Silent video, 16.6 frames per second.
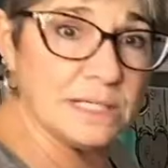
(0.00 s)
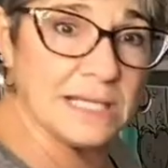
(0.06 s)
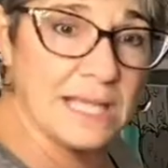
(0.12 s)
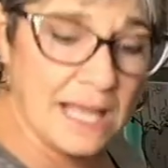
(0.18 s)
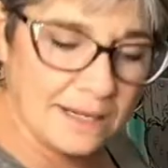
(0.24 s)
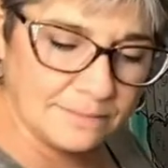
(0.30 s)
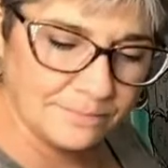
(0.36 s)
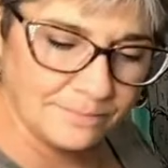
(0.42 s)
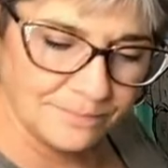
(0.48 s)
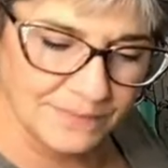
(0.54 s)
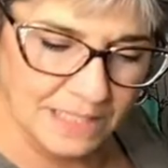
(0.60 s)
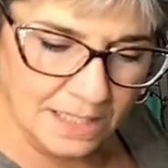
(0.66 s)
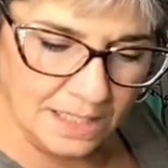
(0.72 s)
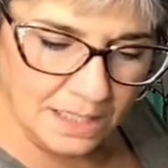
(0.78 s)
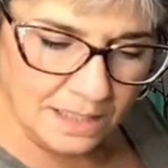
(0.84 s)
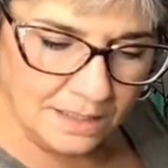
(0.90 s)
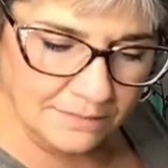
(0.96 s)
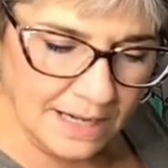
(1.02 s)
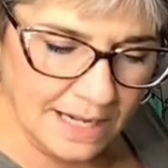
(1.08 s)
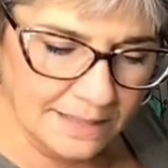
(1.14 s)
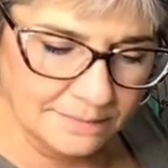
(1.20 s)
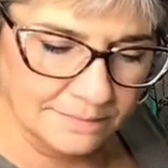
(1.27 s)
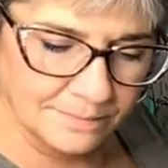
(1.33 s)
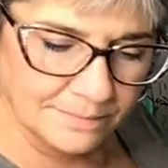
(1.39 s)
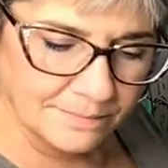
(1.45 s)
it again. All
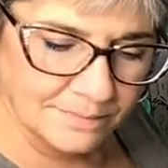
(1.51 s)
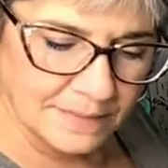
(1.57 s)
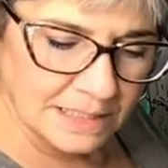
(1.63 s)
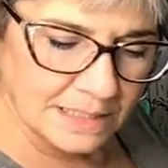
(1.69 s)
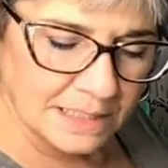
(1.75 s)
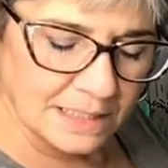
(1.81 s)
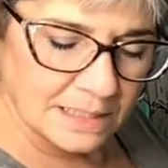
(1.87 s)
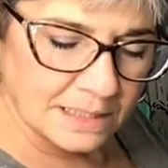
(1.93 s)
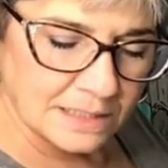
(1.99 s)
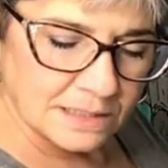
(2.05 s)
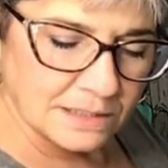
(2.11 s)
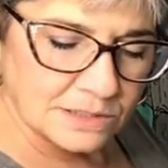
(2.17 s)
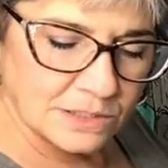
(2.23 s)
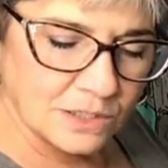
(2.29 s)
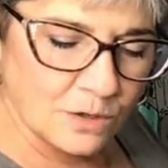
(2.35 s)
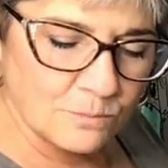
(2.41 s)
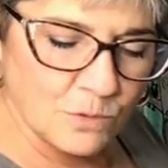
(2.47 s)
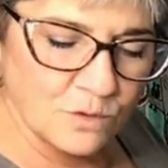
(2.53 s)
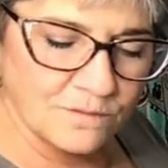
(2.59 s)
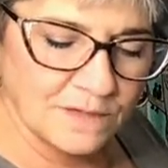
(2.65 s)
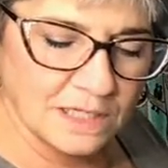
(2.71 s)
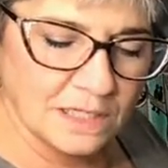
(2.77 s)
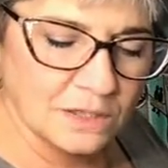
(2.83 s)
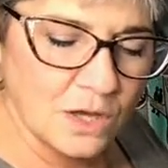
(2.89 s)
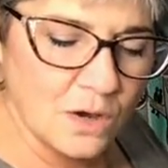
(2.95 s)
right? So
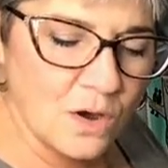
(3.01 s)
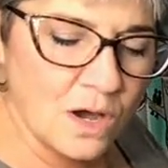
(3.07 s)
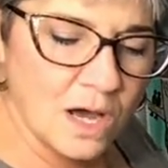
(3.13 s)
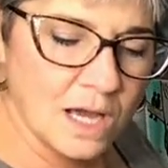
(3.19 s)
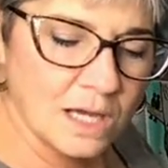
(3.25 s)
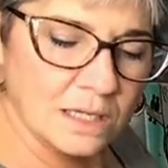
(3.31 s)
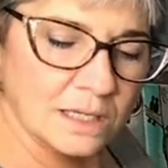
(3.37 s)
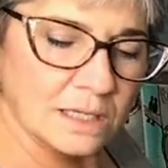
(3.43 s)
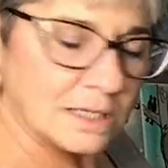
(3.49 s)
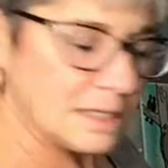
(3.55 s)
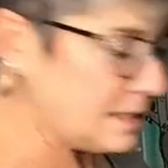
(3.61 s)
moving along,